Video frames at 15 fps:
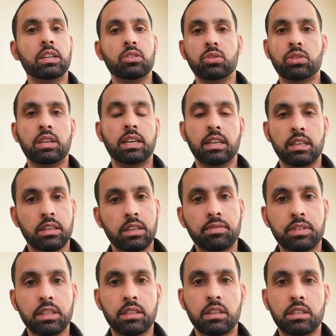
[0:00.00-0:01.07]
New Zealand, and
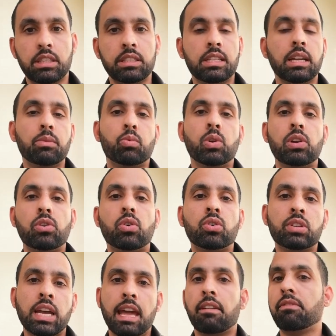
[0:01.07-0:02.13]
different countries, they will not
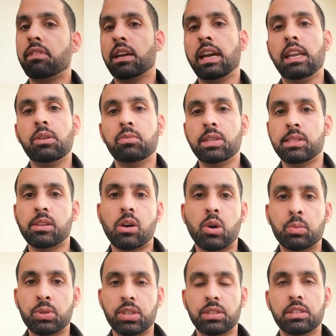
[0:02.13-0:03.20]
have any visa
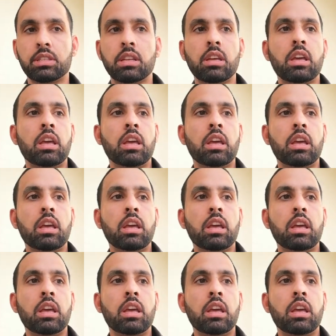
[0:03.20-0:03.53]
options,